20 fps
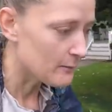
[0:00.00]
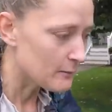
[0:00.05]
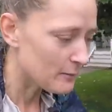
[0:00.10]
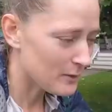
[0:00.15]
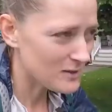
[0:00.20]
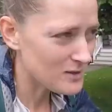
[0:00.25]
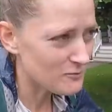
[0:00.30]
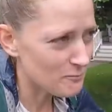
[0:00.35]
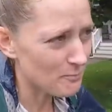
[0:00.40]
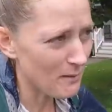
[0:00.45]

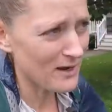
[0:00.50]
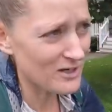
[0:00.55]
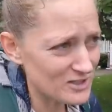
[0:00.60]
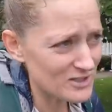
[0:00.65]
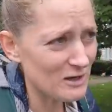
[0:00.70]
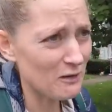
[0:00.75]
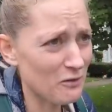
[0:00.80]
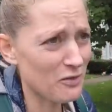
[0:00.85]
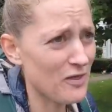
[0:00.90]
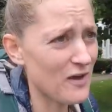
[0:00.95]
When you've
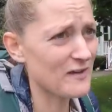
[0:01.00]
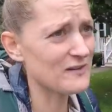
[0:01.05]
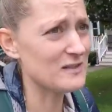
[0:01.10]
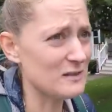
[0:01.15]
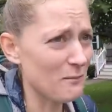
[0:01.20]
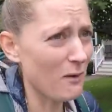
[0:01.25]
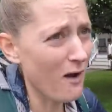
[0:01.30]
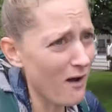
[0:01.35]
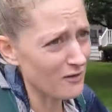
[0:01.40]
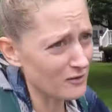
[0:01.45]
bashed out
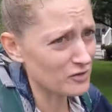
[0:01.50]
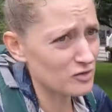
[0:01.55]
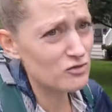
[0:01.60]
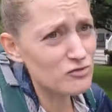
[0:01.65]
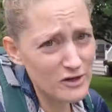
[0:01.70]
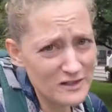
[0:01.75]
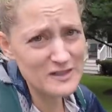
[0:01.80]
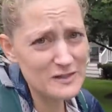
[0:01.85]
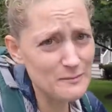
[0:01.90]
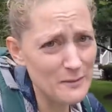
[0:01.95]
30 miles,
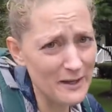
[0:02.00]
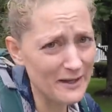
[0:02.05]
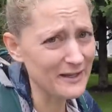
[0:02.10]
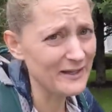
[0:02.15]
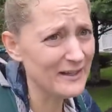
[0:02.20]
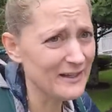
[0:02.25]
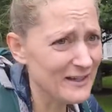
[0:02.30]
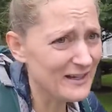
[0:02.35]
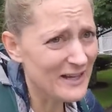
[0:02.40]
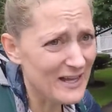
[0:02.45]
trust me,
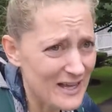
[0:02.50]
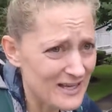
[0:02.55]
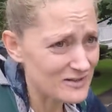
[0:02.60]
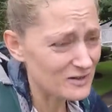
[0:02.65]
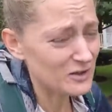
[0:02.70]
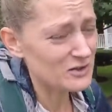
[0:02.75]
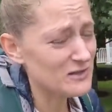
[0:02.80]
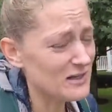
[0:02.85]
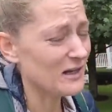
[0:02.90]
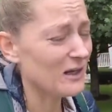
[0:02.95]

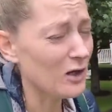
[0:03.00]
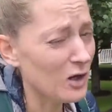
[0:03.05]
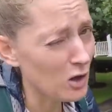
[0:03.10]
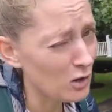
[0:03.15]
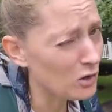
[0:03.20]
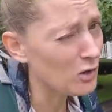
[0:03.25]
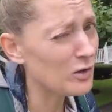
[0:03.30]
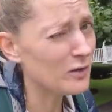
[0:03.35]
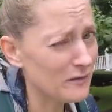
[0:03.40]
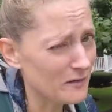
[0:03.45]
it's going to take a
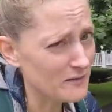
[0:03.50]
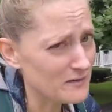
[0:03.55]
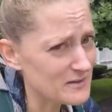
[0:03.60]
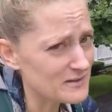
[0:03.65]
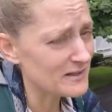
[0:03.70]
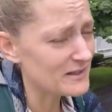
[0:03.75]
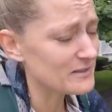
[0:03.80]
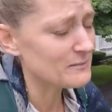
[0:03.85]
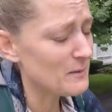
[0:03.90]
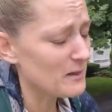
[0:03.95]
lot longer than
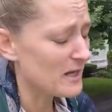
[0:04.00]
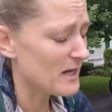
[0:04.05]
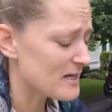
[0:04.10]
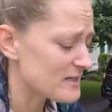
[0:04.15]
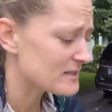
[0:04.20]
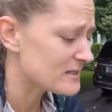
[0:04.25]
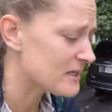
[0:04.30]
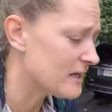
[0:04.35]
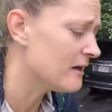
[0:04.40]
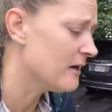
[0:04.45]
six
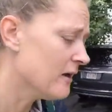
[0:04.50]
minutes